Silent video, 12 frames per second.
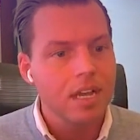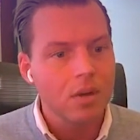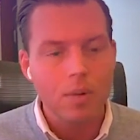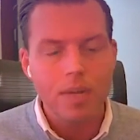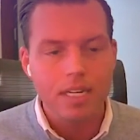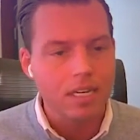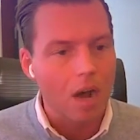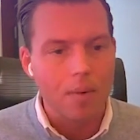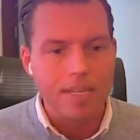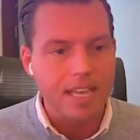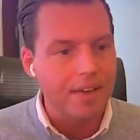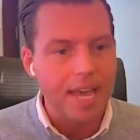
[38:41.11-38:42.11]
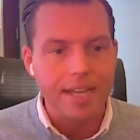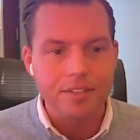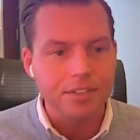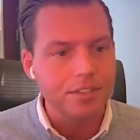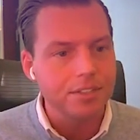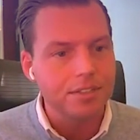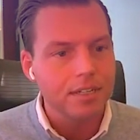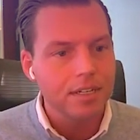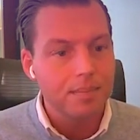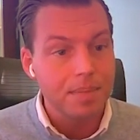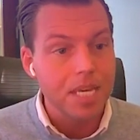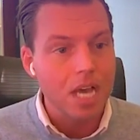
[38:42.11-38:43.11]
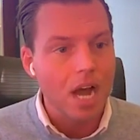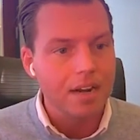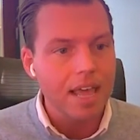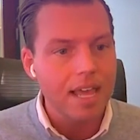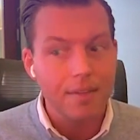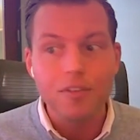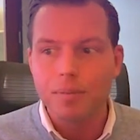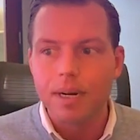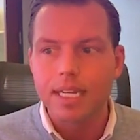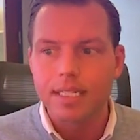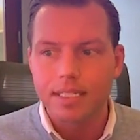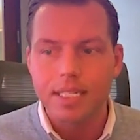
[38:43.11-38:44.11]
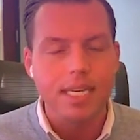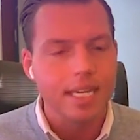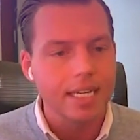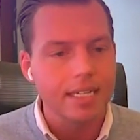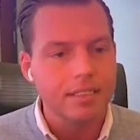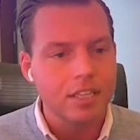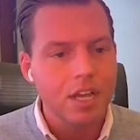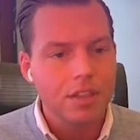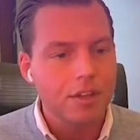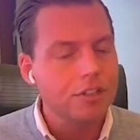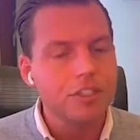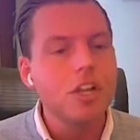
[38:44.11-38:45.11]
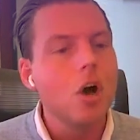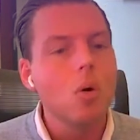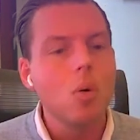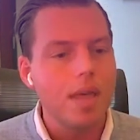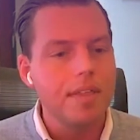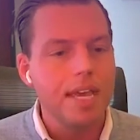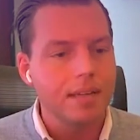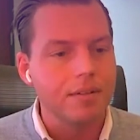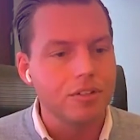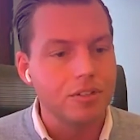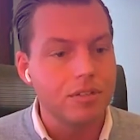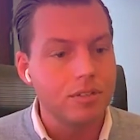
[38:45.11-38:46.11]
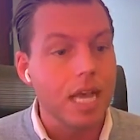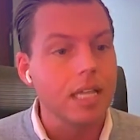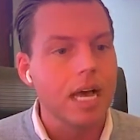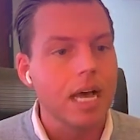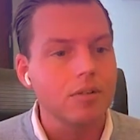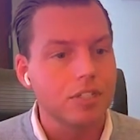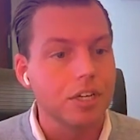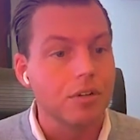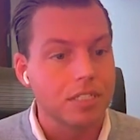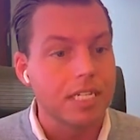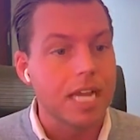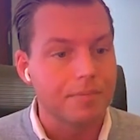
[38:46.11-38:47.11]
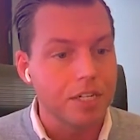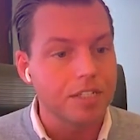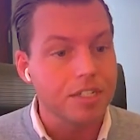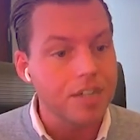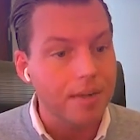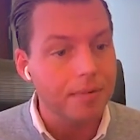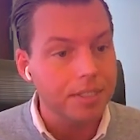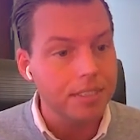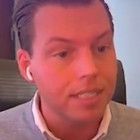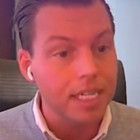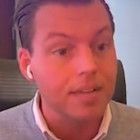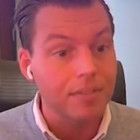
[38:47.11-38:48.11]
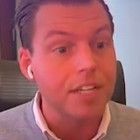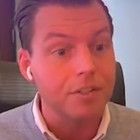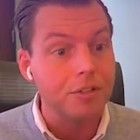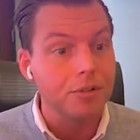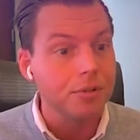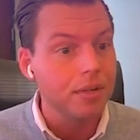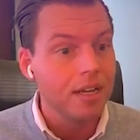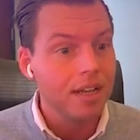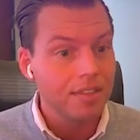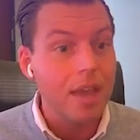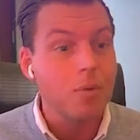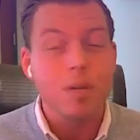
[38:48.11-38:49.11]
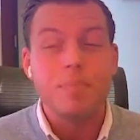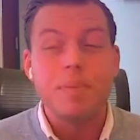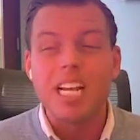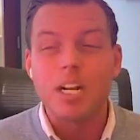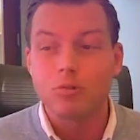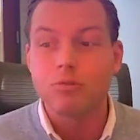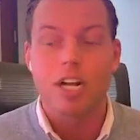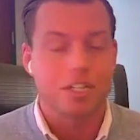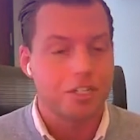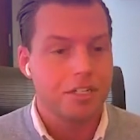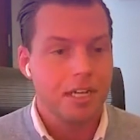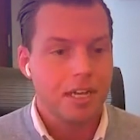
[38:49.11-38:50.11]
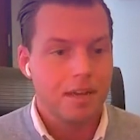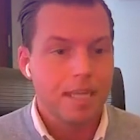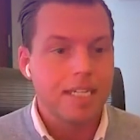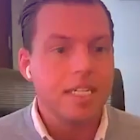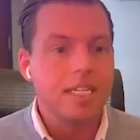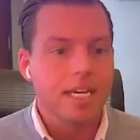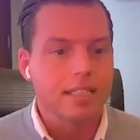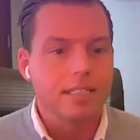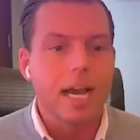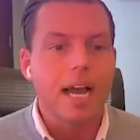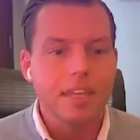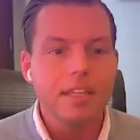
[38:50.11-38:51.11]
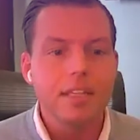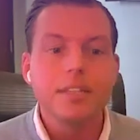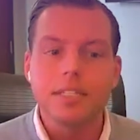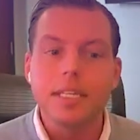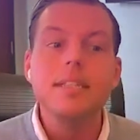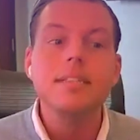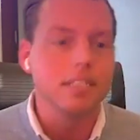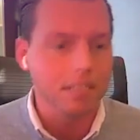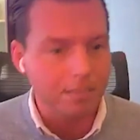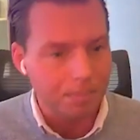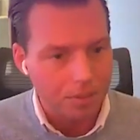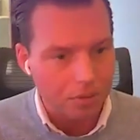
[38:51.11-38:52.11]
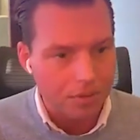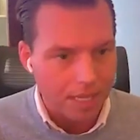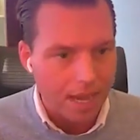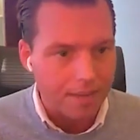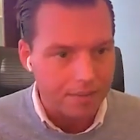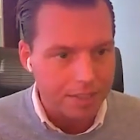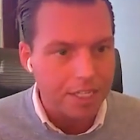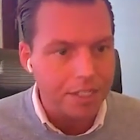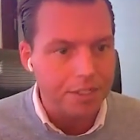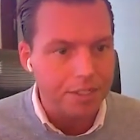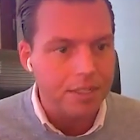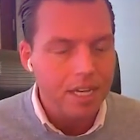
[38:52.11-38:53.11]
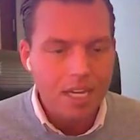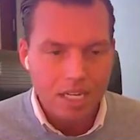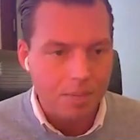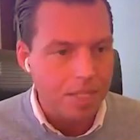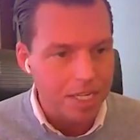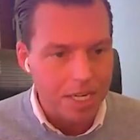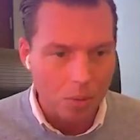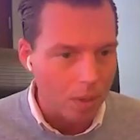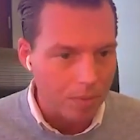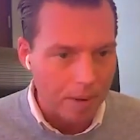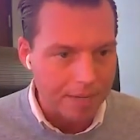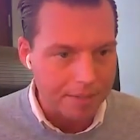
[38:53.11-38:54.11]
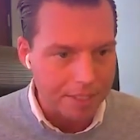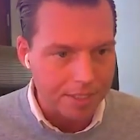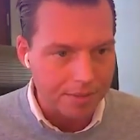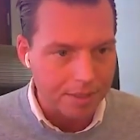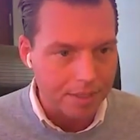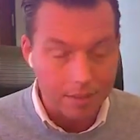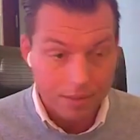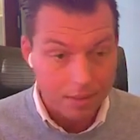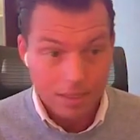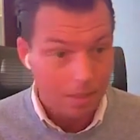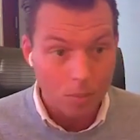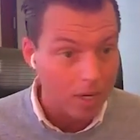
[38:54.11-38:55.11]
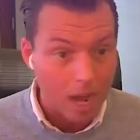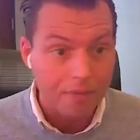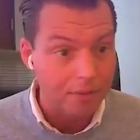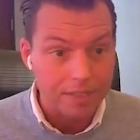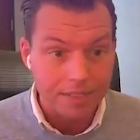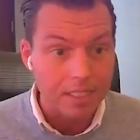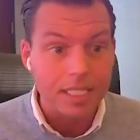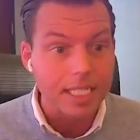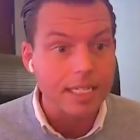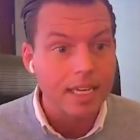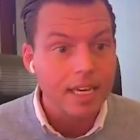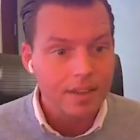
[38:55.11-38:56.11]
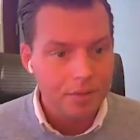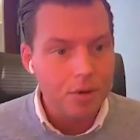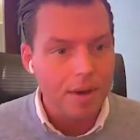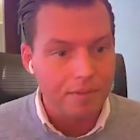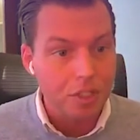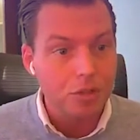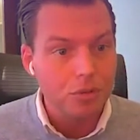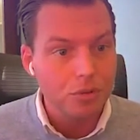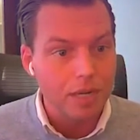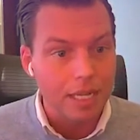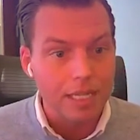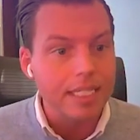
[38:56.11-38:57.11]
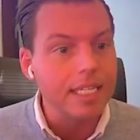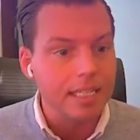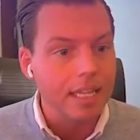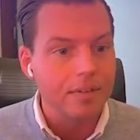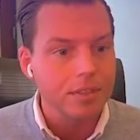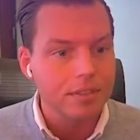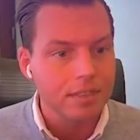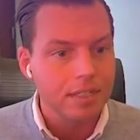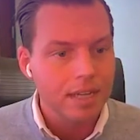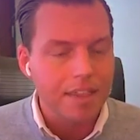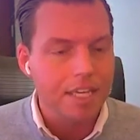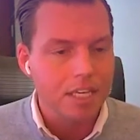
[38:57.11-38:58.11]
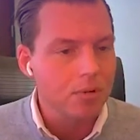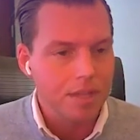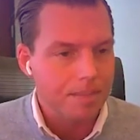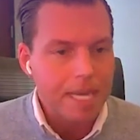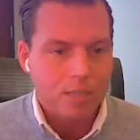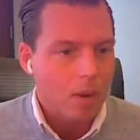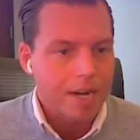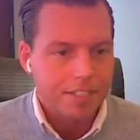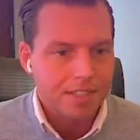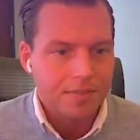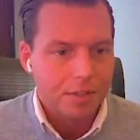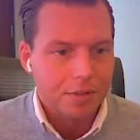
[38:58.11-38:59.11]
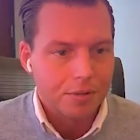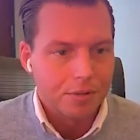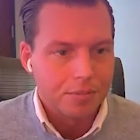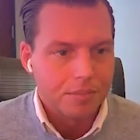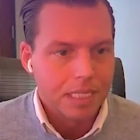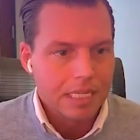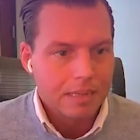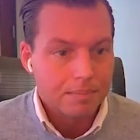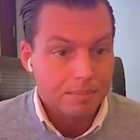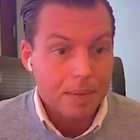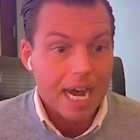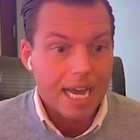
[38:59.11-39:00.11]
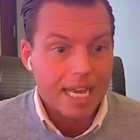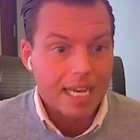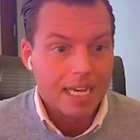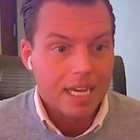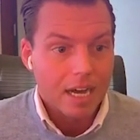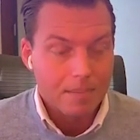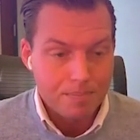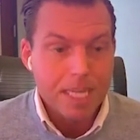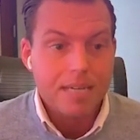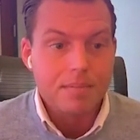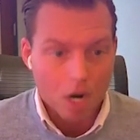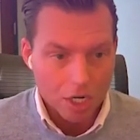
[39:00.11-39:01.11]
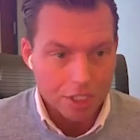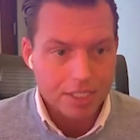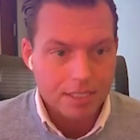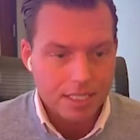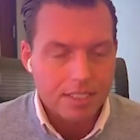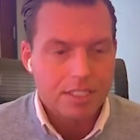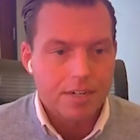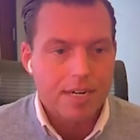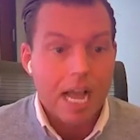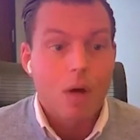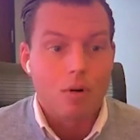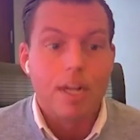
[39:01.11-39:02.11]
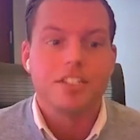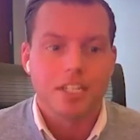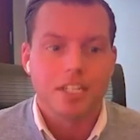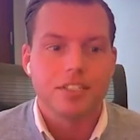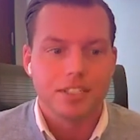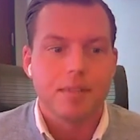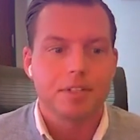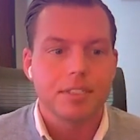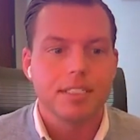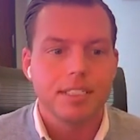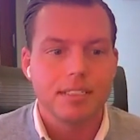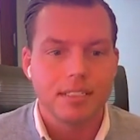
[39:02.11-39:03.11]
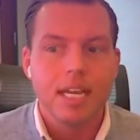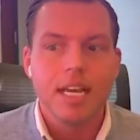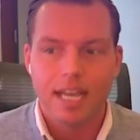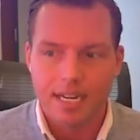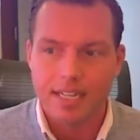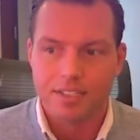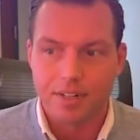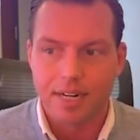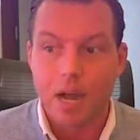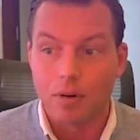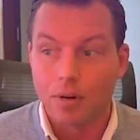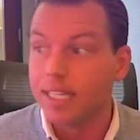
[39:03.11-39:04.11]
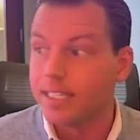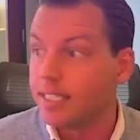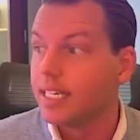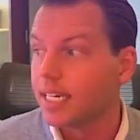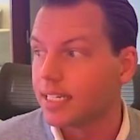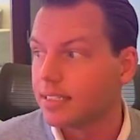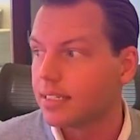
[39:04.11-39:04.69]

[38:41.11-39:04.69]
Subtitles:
We didn't always have answers beyond that. If you bring in T. Higgins, there's no way they can sell out to go stop Justin Jefferson. And if they do, they would be crushed by T. Higgins. I think this instantly puts you in the conversation to be the number 1 wide receiver or number 1 offense in the league. If you have 2 elite levels, I think you're the best wide receiver in the room by a big margin, considering how great Justin Jefferson is and considering how great T. Higgins